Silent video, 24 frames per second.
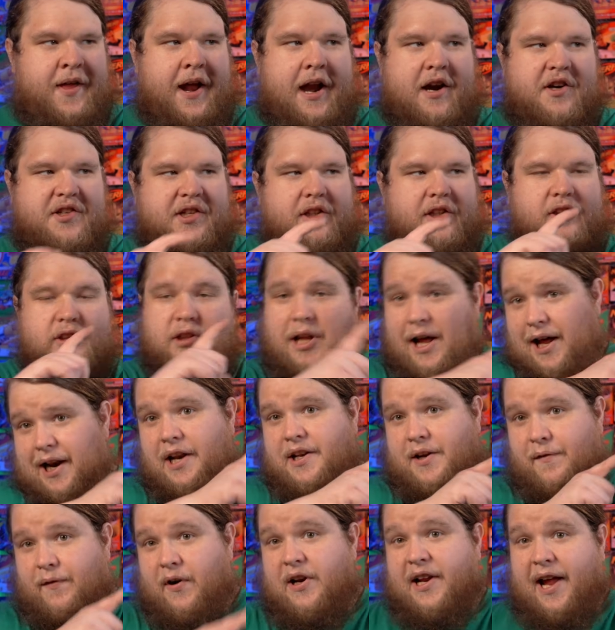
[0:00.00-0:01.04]
There's a lot of
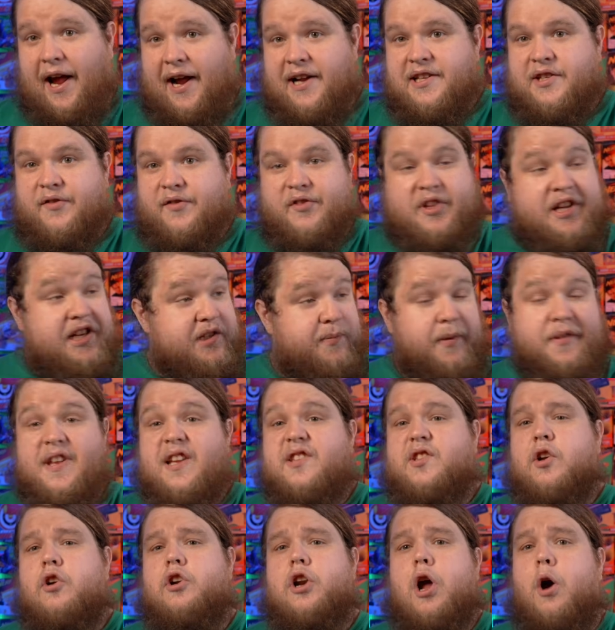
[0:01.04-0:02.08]
different kinds of these, but
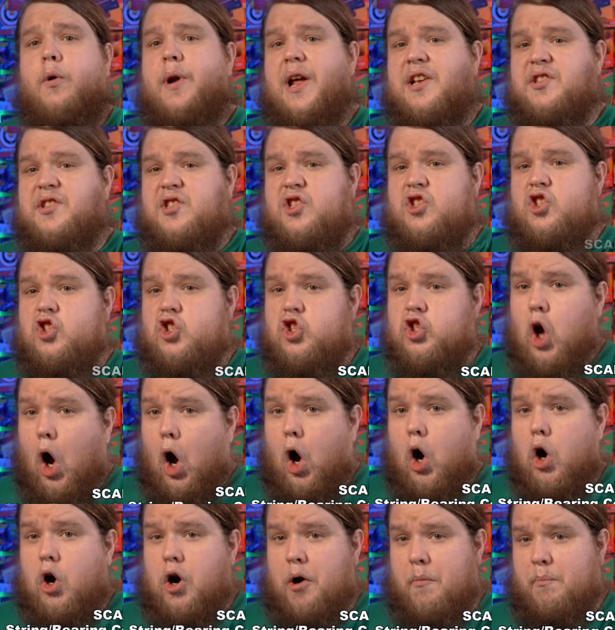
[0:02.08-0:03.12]
these are known as
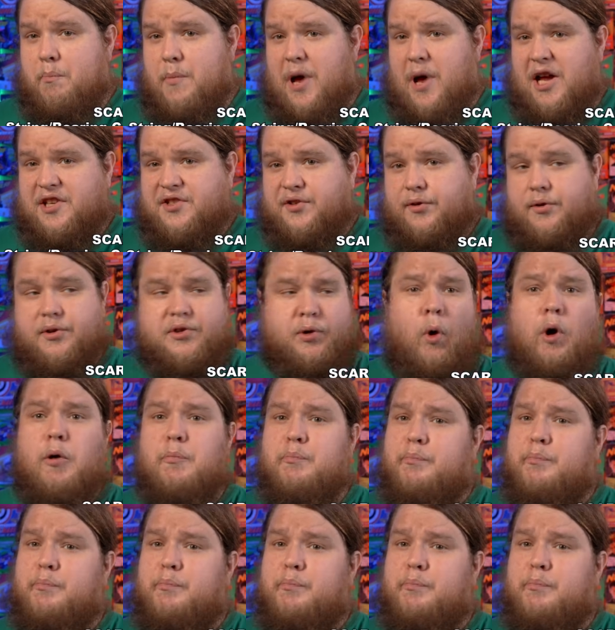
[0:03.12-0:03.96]
scar muzzles or